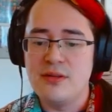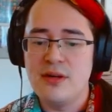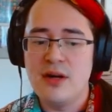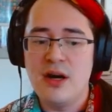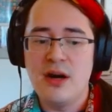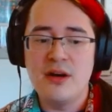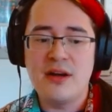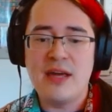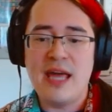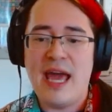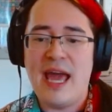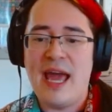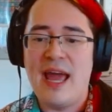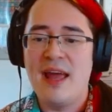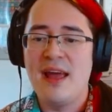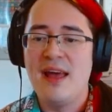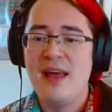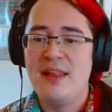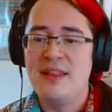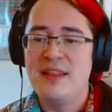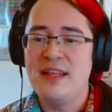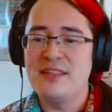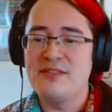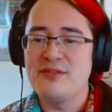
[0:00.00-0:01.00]
Okay,
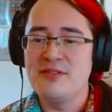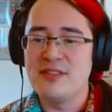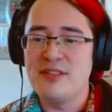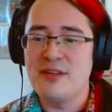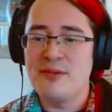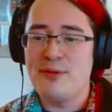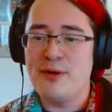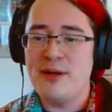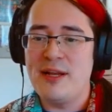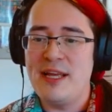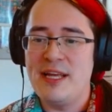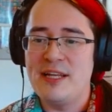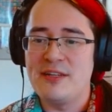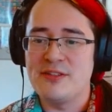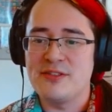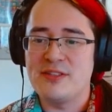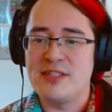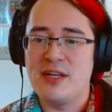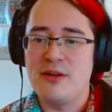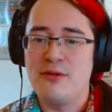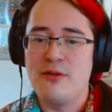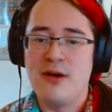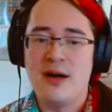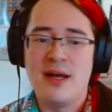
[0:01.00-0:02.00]
this was a pretty
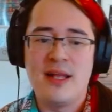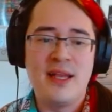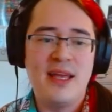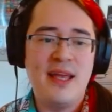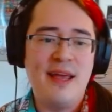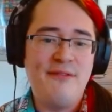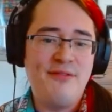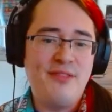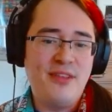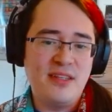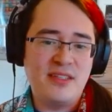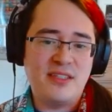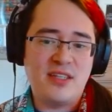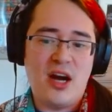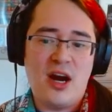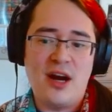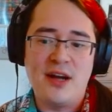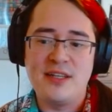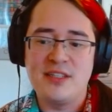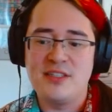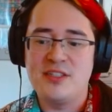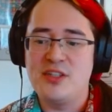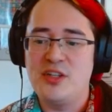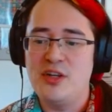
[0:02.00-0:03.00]
interesting one. If this card
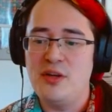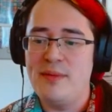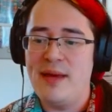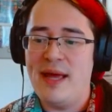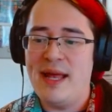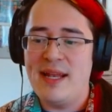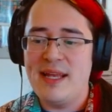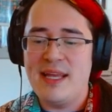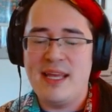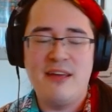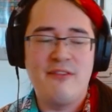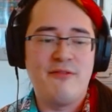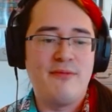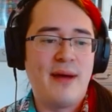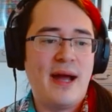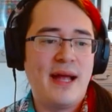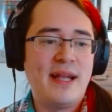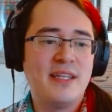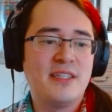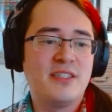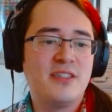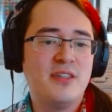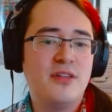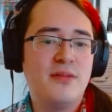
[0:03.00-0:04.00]
is 2 mana, give
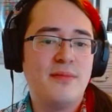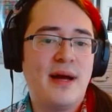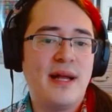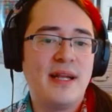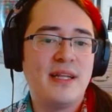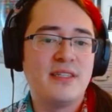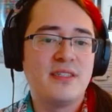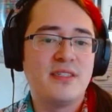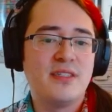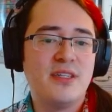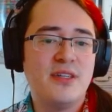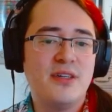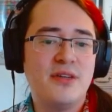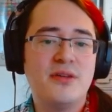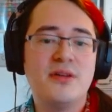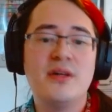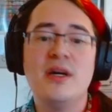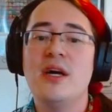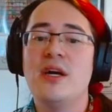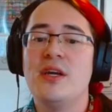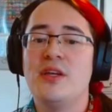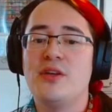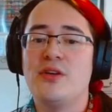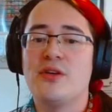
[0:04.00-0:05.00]
-2/-2,
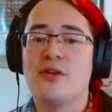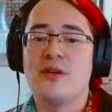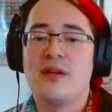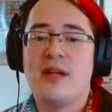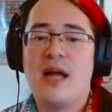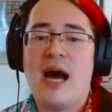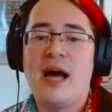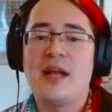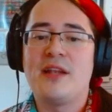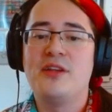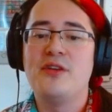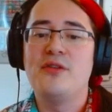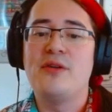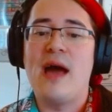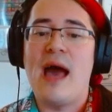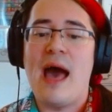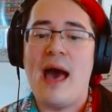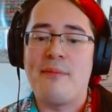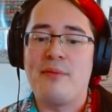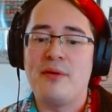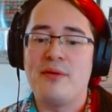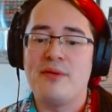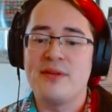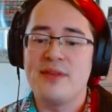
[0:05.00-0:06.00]
you're not too
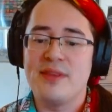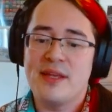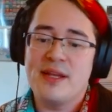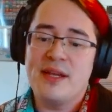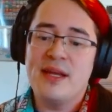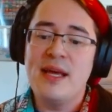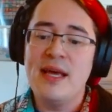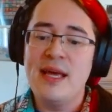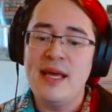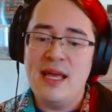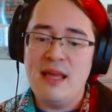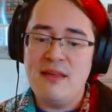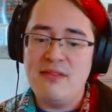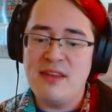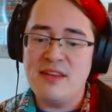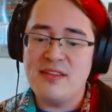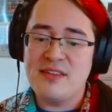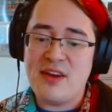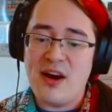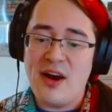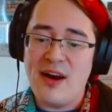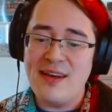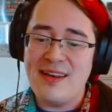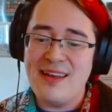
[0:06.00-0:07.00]
happy with it. If this
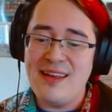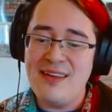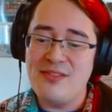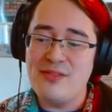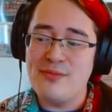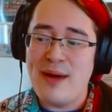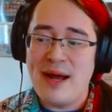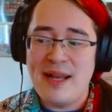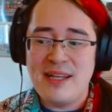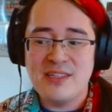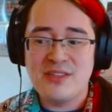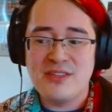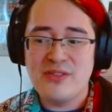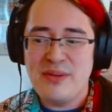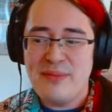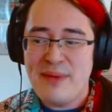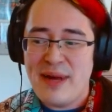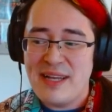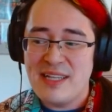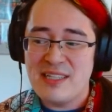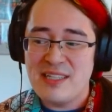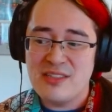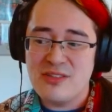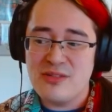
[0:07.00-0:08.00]
card gives
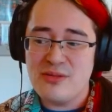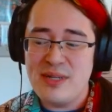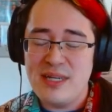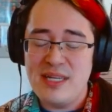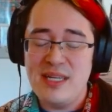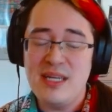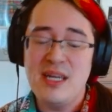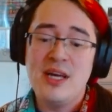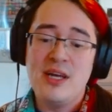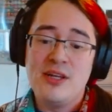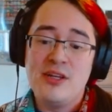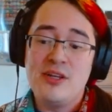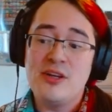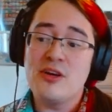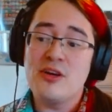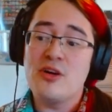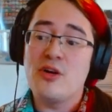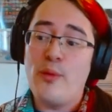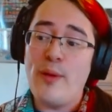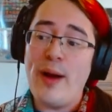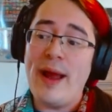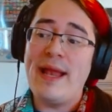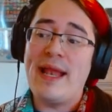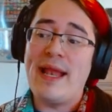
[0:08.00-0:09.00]
-3/-3, you're
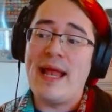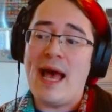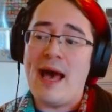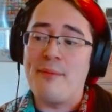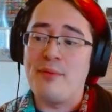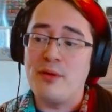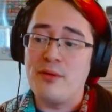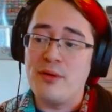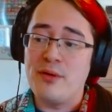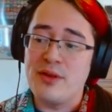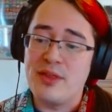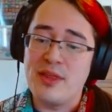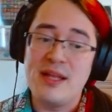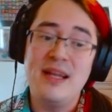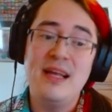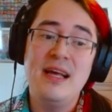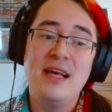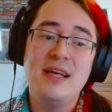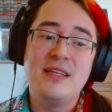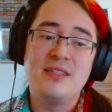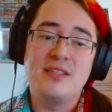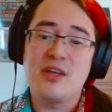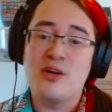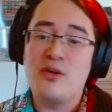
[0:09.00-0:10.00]
quite happy with it.
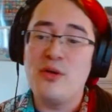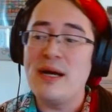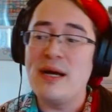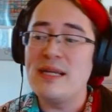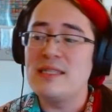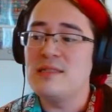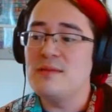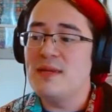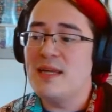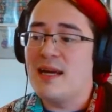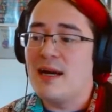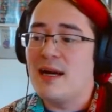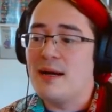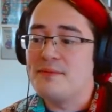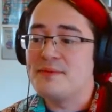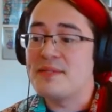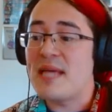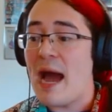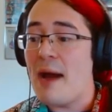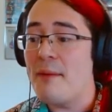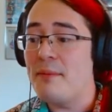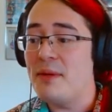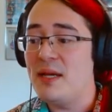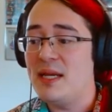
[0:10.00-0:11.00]
So the question becomes,
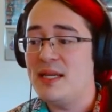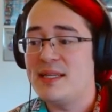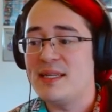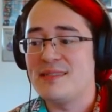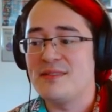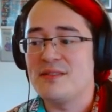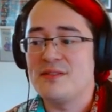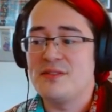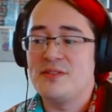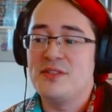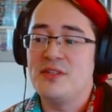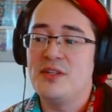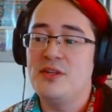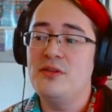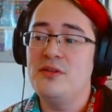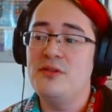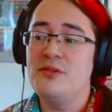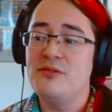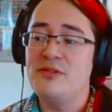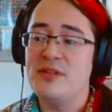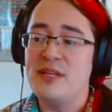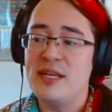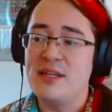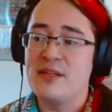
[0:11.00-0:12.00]
how many Deserts do you
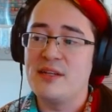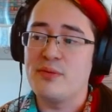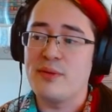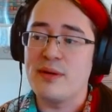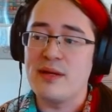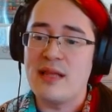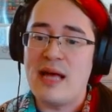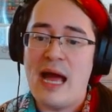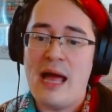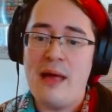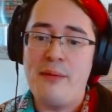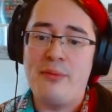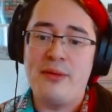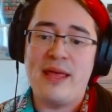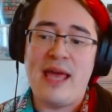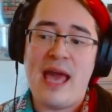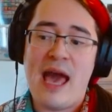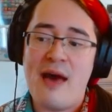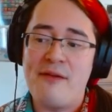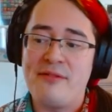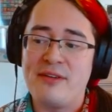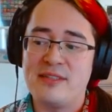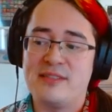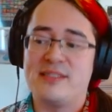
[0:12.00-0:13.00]
need to reliably
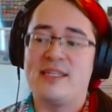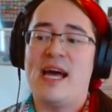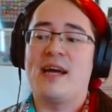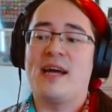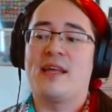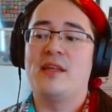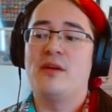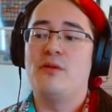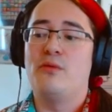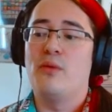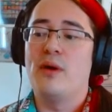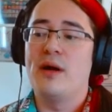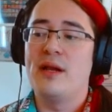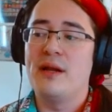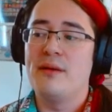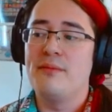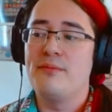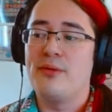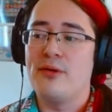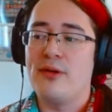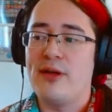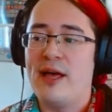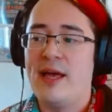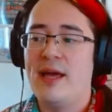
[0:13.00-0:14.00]
have exactly 1 in
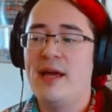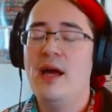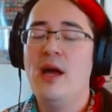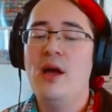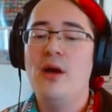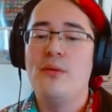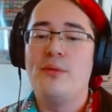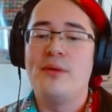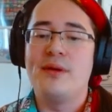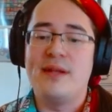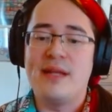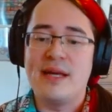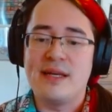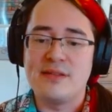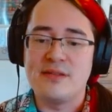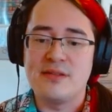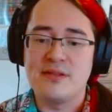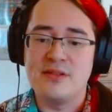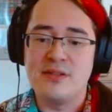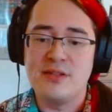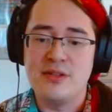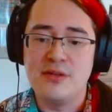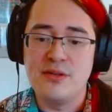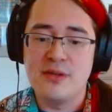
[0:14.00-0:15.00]
play when
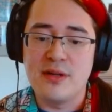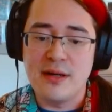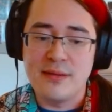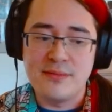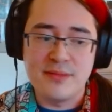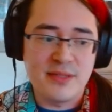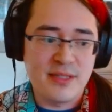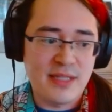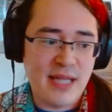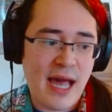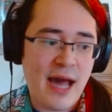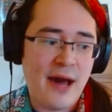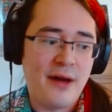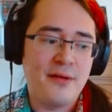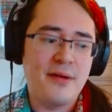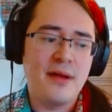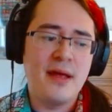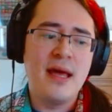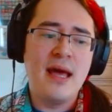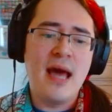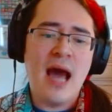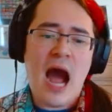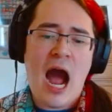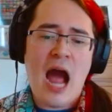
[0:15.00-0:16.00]
Desert's Due comes down?
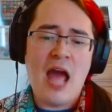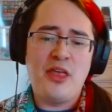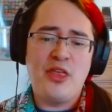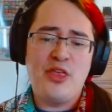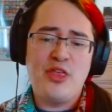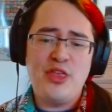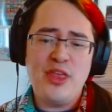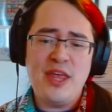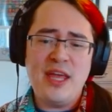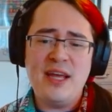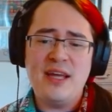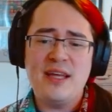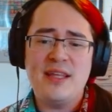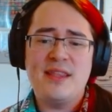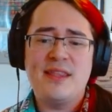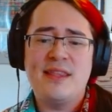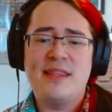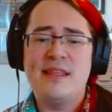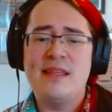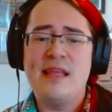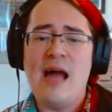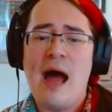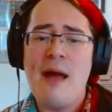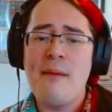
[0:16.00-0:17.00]
I think
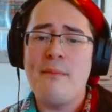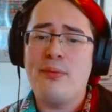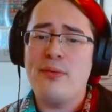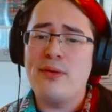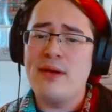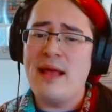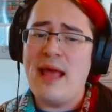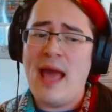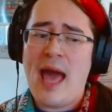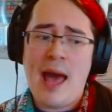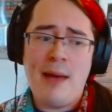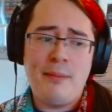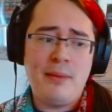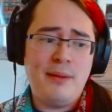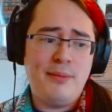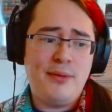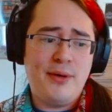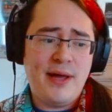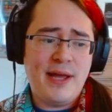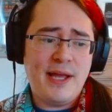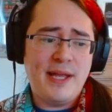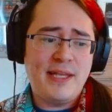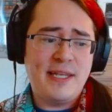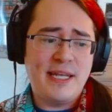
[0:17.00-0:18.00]
I'm pretty happy
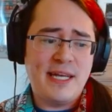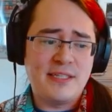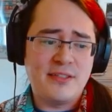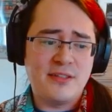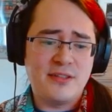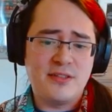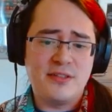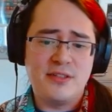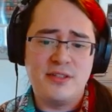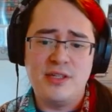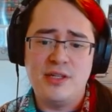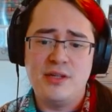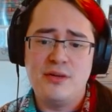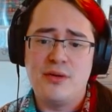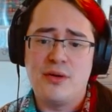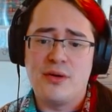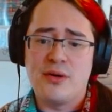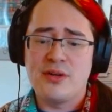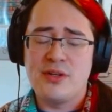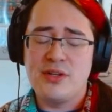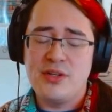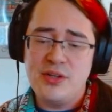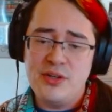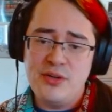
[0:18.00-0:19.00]
playing a Desert's Due or
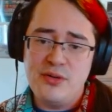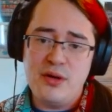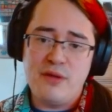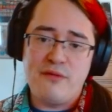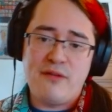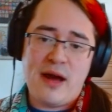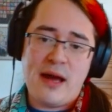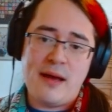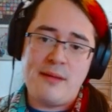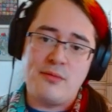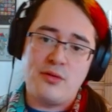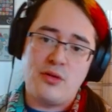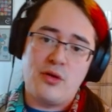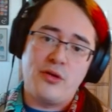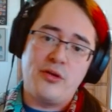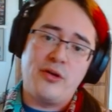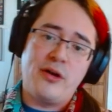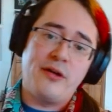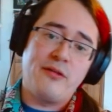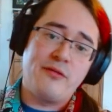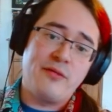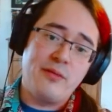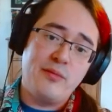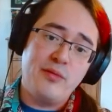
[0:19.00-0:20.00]
2 if I'm loaded
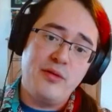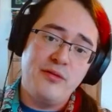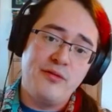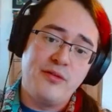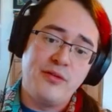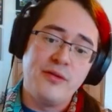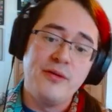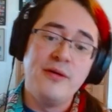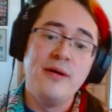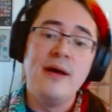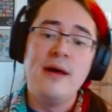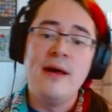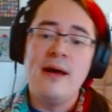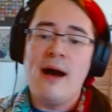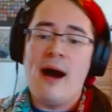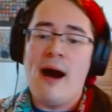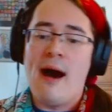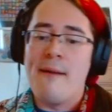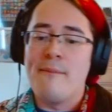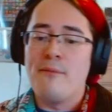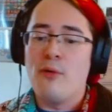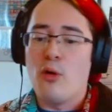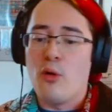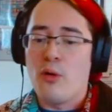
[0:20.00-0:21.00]
on removal,
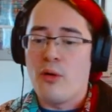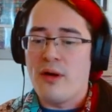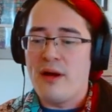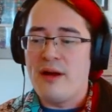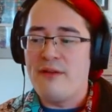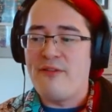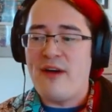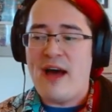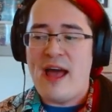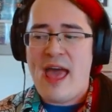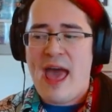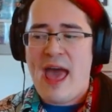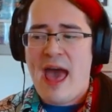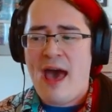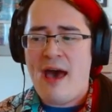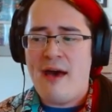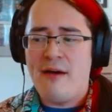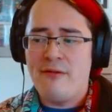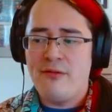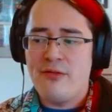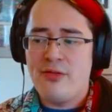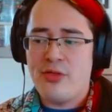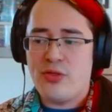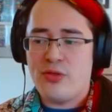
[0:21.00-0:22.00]
or if I
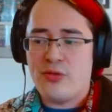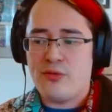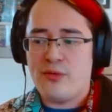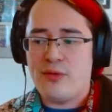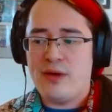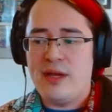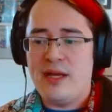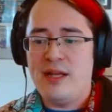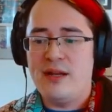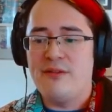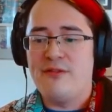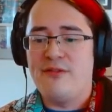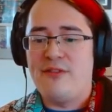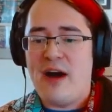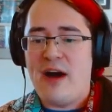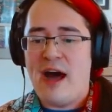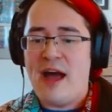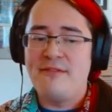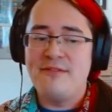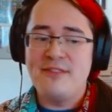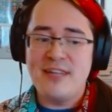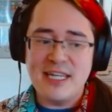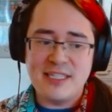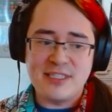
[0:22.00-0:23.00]
have 3 to
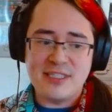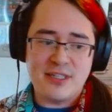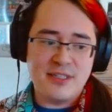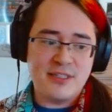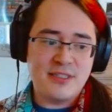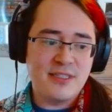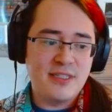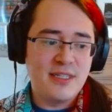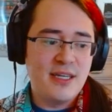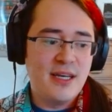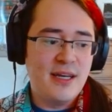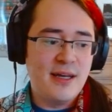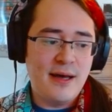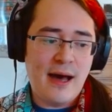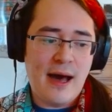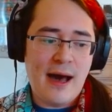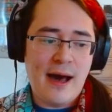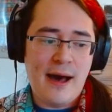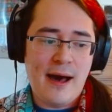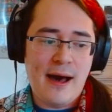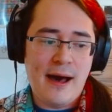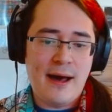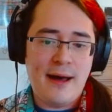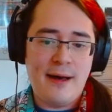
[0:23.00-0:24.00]
5 deserts.
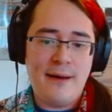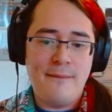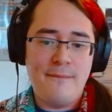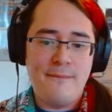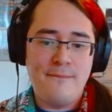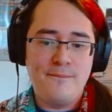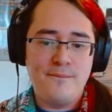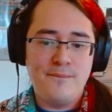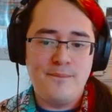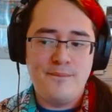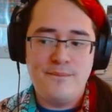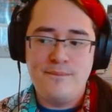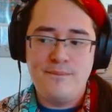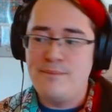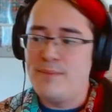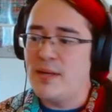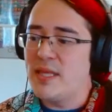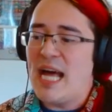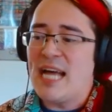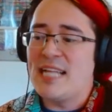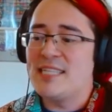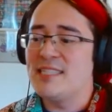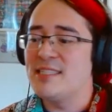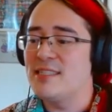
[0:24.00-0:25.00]
But
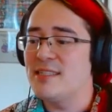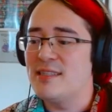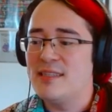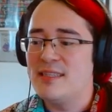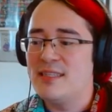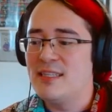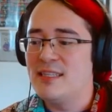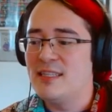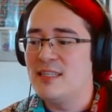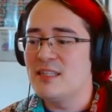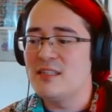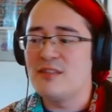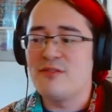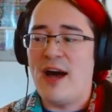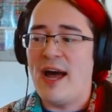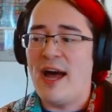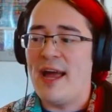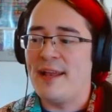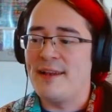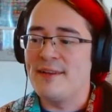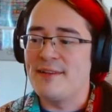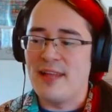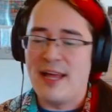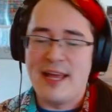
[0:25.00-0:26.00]
that's
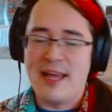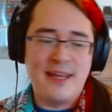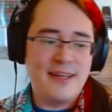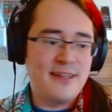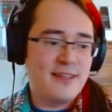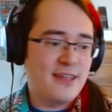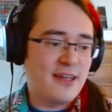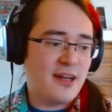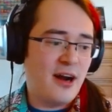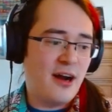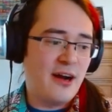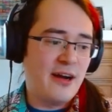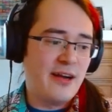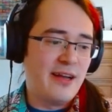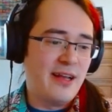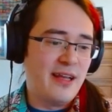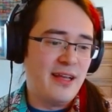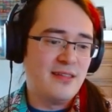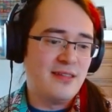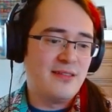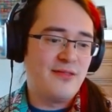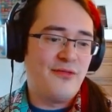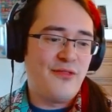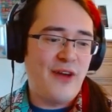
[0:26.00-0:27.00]
fine. Like, the card
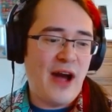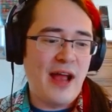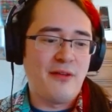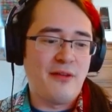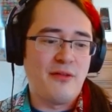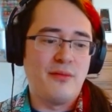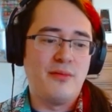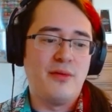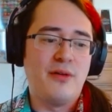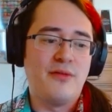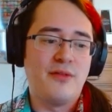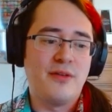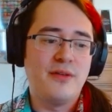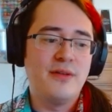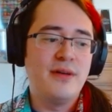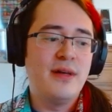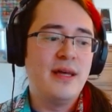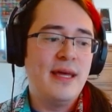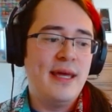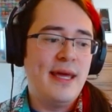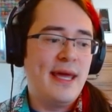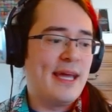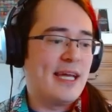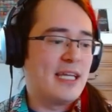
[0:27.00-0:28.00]
is fine removal.
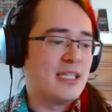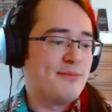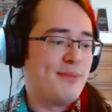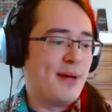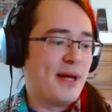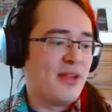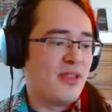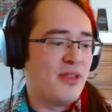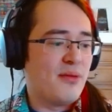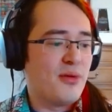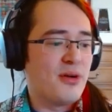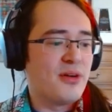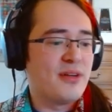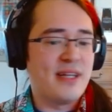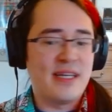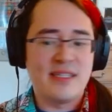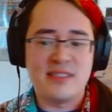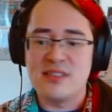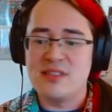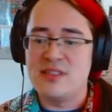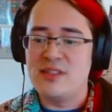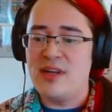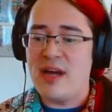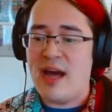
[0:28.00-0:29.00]
It gets better the more
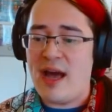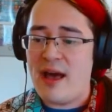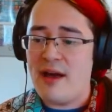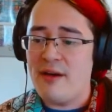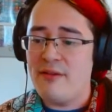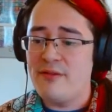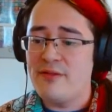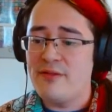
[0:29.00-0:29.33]
deserts you have.